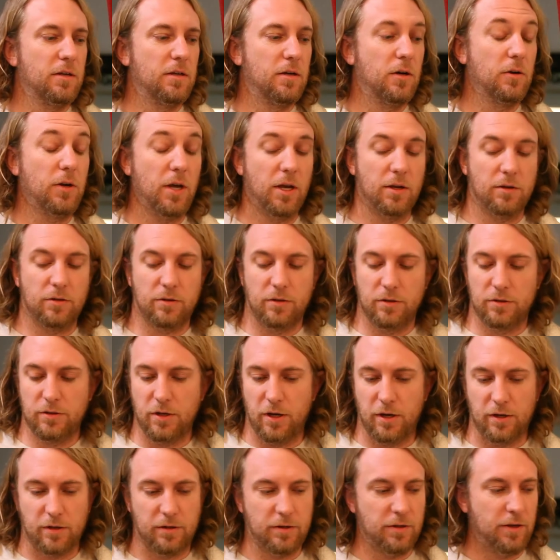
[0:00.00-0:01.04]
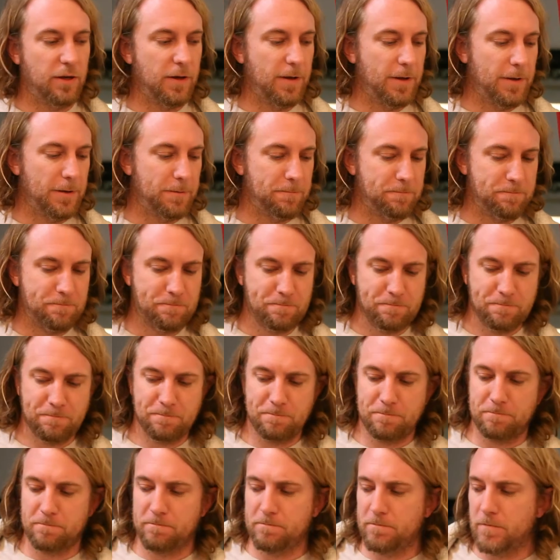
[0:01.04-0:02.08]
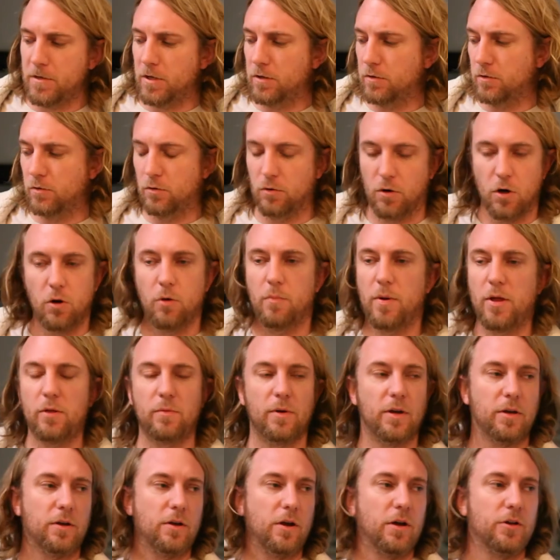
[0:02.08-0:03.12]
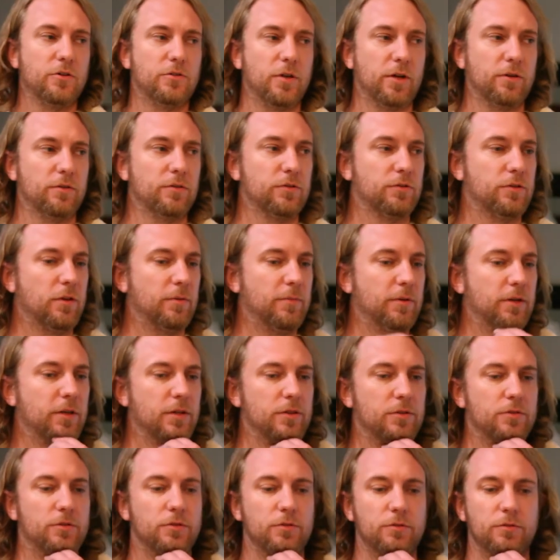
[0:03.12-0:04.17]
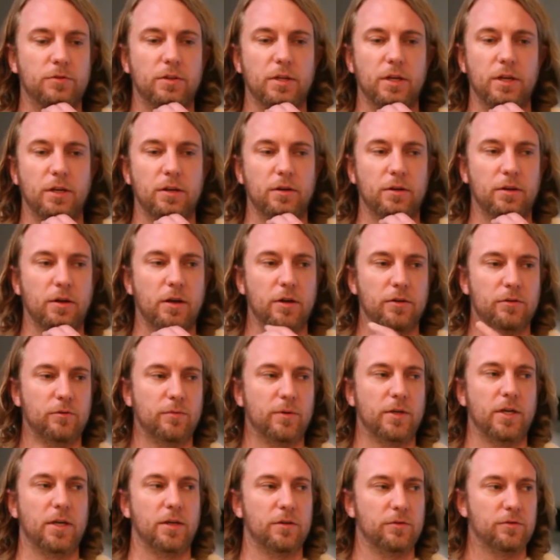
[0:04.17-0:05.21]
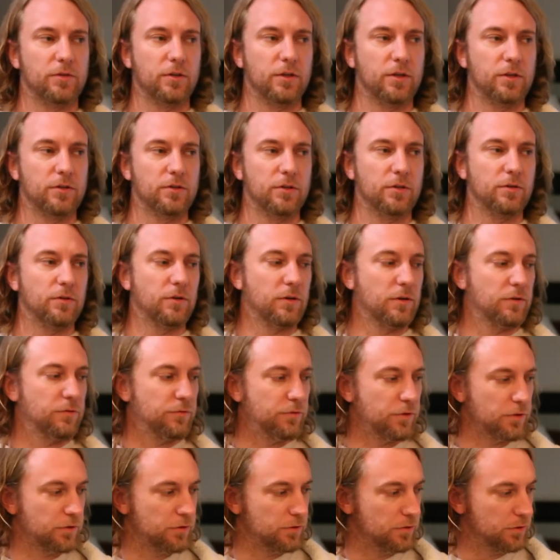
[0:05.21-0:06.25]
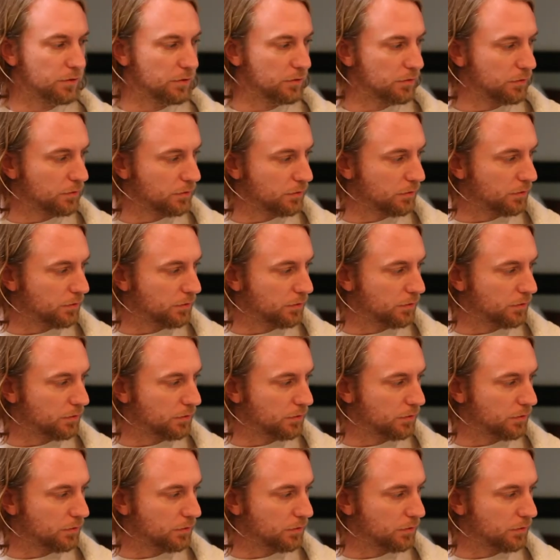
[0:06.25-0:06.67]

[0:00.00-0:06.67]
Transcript: Okay, good talk. Um, Cool. Oh, by the way, a contractor's coming on Tuesday, uh, so we can't use the kitchen. They're gonna fix the.